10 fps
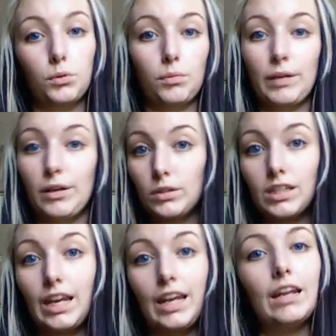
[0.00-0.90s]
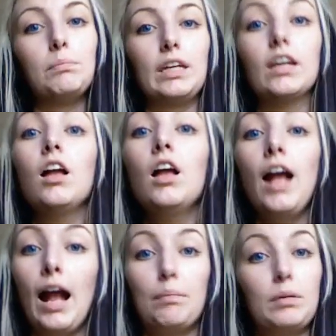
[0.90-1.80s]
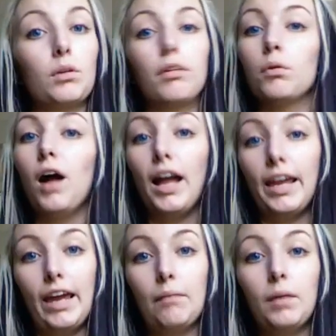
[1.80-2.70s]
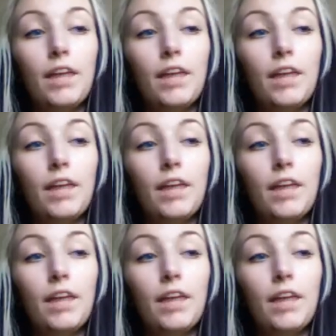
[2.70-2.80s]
with my own skin and be happy with who I am.